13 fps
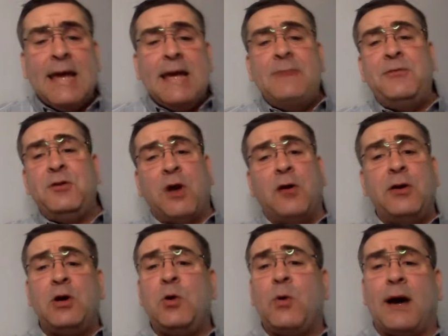If you don't
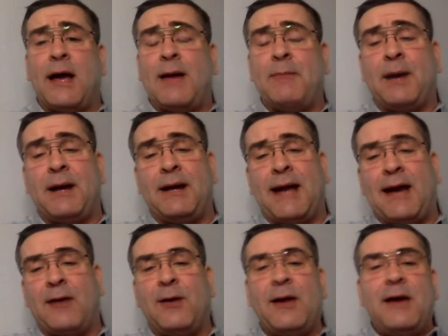know who I am by
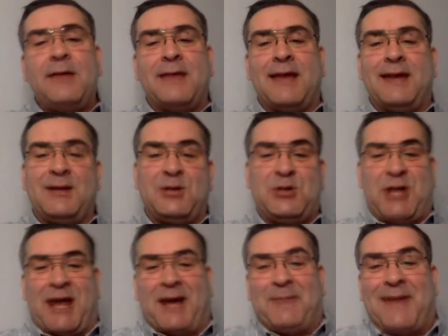now, then
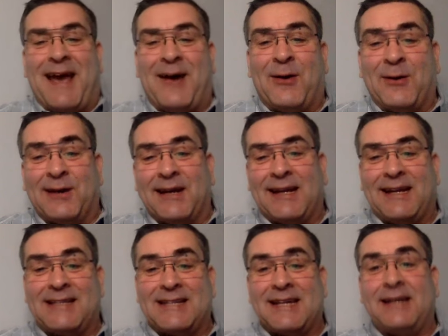check me out on
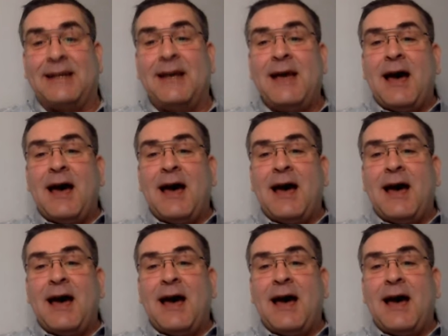LinkedIn.